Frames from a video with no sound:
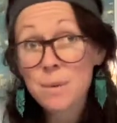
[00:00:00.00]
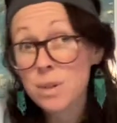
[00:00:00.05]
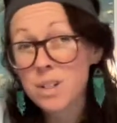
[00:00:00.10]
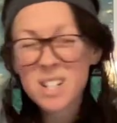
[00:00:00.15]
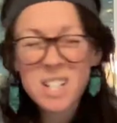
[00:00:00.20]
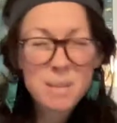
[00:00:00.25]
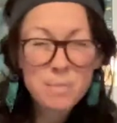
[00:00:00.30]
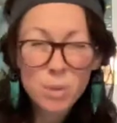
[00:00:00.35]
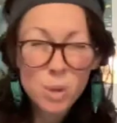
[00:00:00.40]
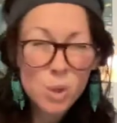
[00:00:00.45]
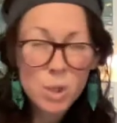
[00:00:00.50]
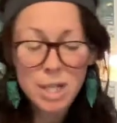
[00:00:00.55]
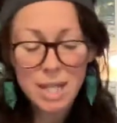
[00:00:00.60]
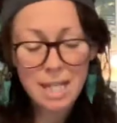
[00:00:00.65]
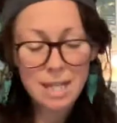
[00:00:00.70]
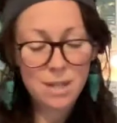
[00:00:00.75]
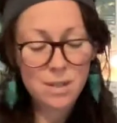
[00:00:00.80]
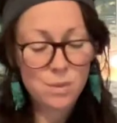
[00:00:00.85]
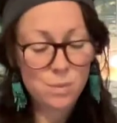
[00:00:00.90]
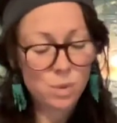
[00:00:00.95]
We're exploring
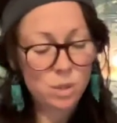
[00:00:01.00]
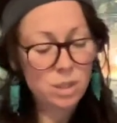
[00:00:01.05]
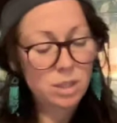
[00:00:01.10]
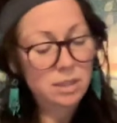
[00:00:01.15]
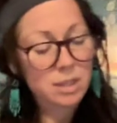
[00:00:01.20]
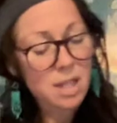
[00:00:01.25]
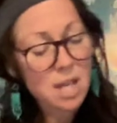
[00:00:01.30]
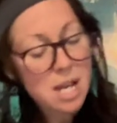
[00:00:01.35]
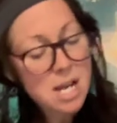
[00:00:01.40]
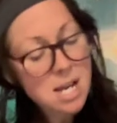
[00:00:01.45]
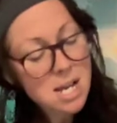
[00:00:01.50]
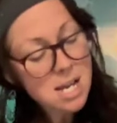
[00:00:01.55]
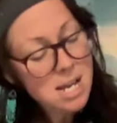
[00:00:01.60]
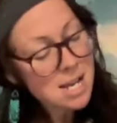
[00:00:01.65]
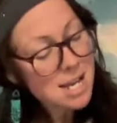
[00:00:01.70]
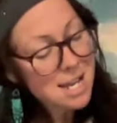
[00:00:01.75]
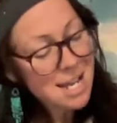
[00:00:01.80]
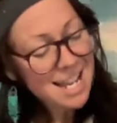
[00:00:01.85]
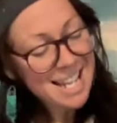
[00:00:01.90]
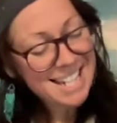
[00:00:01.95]
in this world
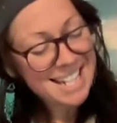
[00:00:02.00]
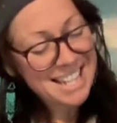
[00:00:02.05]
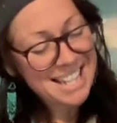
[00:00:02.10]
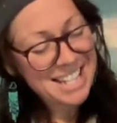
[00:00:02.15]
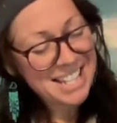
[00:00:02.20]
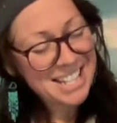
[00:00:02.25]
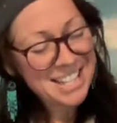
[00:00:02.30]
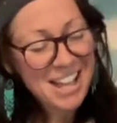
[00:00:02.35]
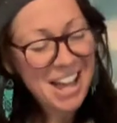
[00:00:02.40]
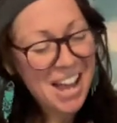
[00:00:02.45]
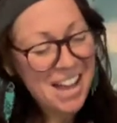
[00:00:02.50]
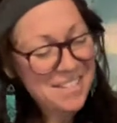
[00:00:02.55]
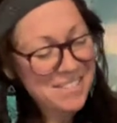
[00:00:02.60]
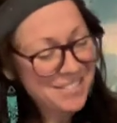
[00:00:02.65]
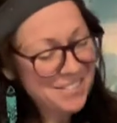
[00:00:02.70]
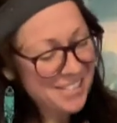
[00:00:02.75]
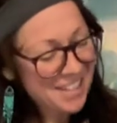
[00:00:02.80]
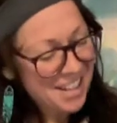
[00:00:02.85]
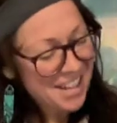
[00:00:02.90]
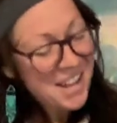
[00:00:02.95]
and in this
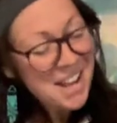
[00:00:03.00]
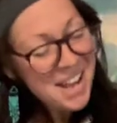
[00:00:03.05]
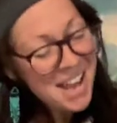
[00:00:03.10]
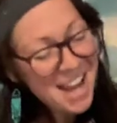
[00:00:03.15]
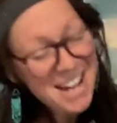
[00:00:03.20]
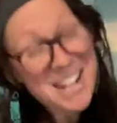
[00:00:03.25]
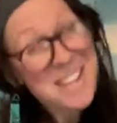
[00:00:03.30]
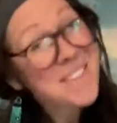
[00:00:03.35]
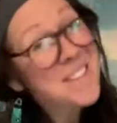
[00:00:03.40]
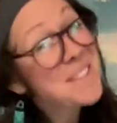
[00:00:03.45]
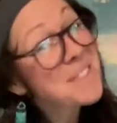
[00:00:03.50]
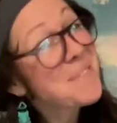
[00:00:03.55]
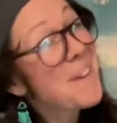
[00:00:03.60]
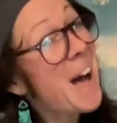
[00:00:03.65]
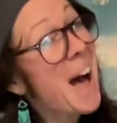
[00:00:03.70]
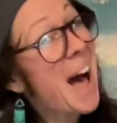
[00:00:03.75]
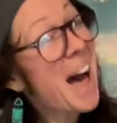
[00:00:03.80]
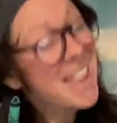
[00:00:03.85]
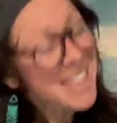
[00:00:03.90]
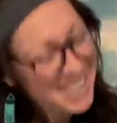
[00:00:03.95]
life and in this
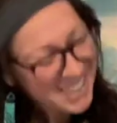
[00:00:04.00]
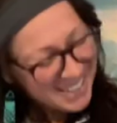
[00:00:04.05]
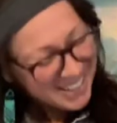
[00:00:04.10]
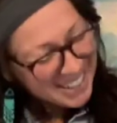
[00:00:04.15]
path.